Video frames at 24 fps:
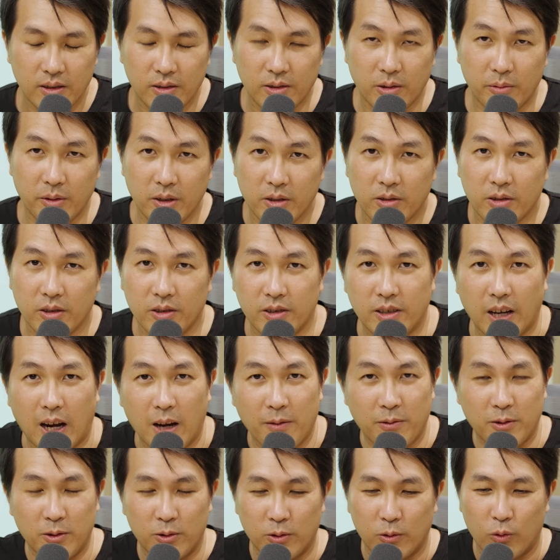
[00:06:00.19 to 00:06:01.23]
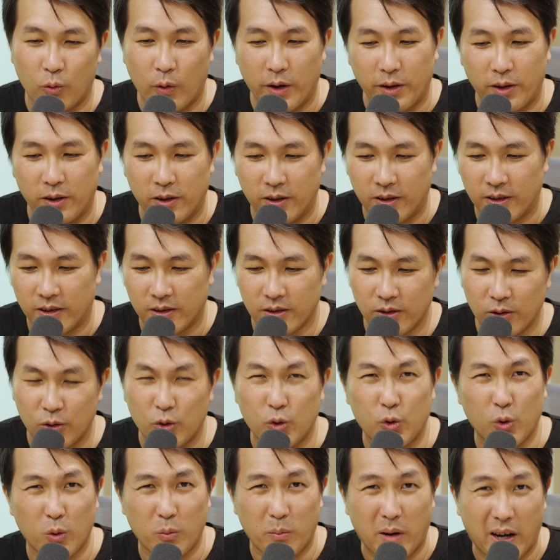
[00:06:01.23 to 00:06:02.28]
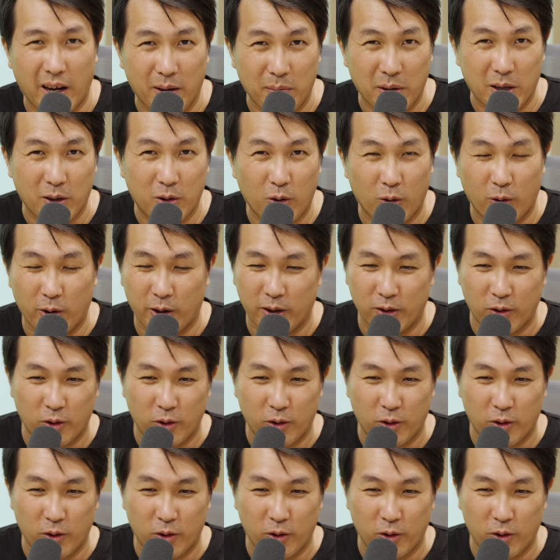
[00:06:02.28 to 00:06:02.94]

So we're not going to dive into whether you should buy Bitcoin